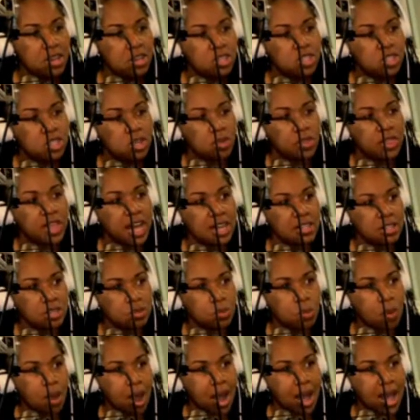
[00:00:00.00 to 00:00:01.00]
So
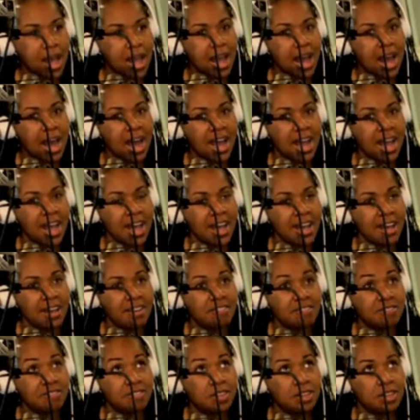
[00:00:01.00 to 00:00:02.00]
that's why I
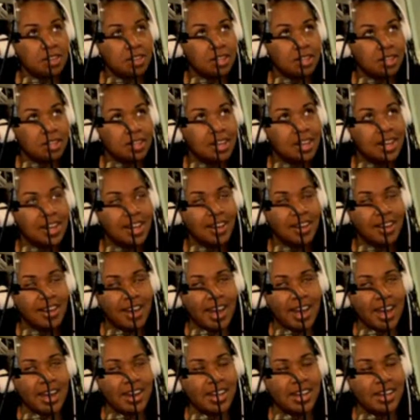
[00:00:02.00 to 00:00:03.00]
have
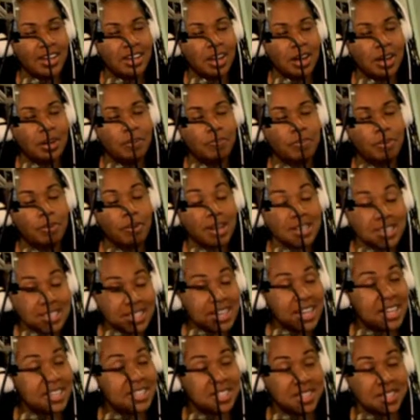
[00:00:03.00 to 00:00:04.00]
had an
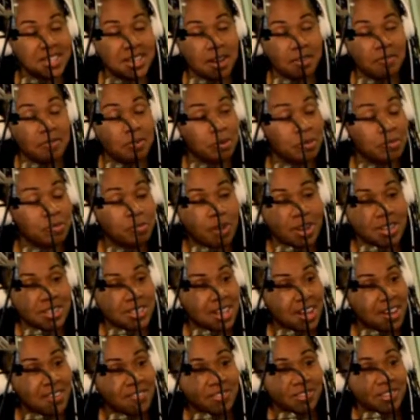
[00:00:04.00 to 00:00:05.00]
unprecedented number of
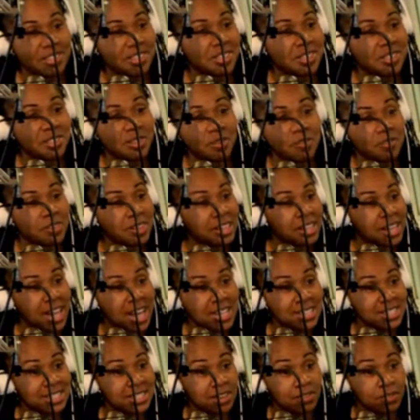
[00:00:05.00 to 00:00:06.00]
press conferences over the
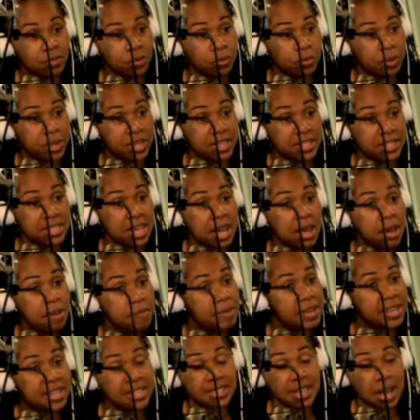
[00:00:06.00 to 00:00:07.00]
last several weeks,
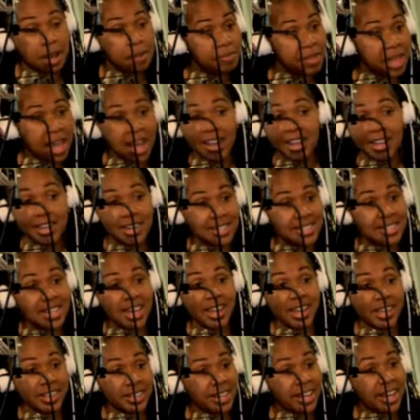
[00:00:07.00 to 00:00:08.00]
because I'm not going to
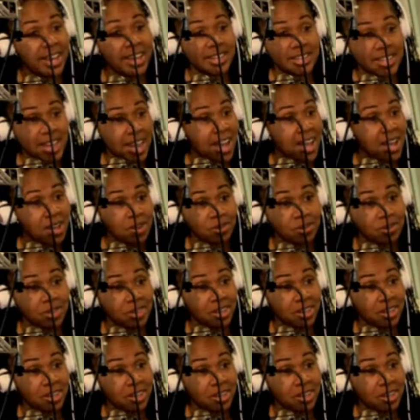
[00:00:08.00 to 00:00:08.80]
take it laying down.